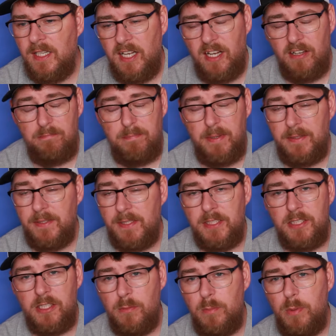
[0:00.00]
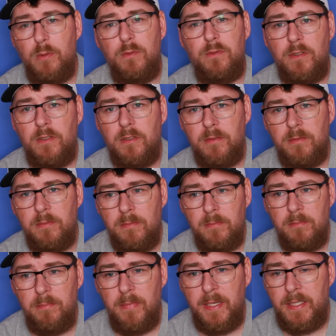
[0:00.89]
I've built this up over
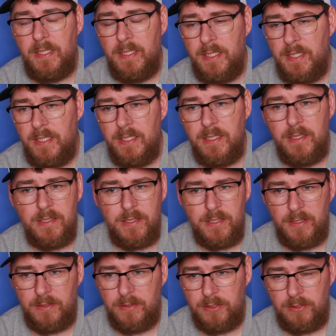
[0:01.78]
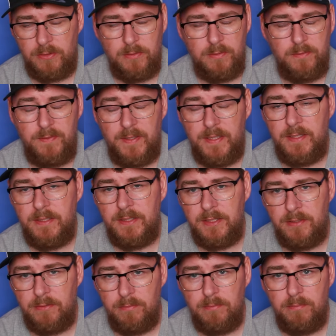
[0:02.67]
many years and sold
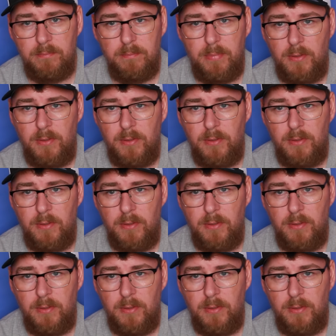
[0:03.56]
things and